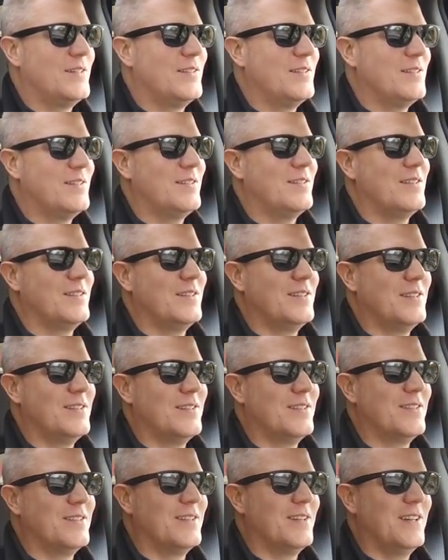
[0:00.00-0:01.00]

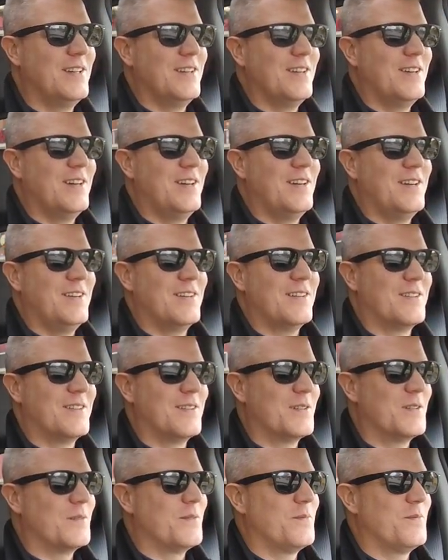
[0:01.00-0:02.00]

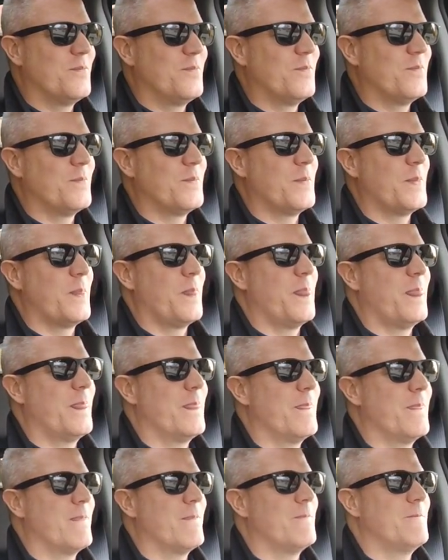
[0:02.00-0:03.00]

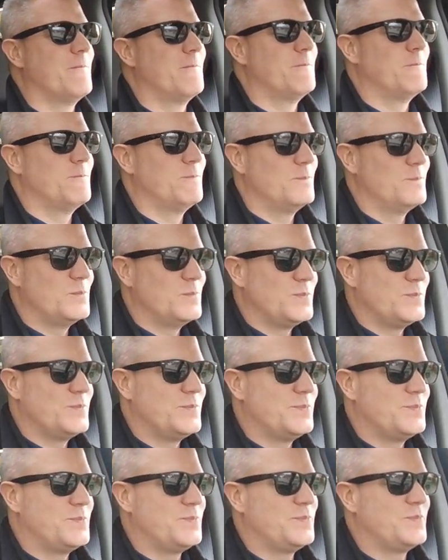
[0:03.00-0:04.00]

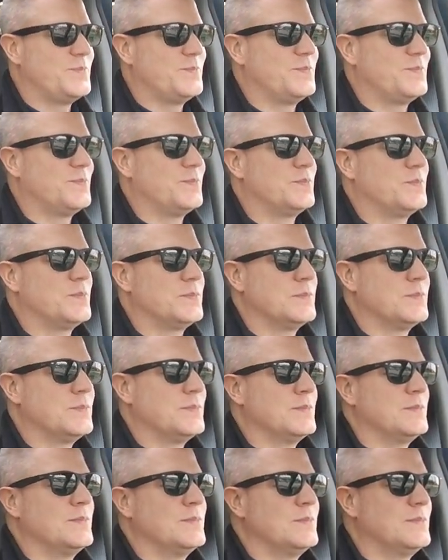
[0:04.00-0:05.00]

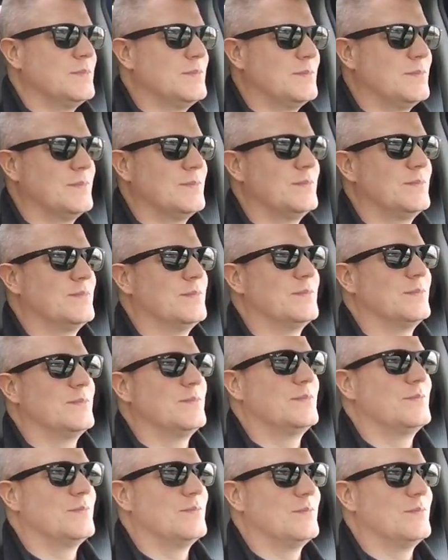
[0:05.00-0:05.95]
(not speaking)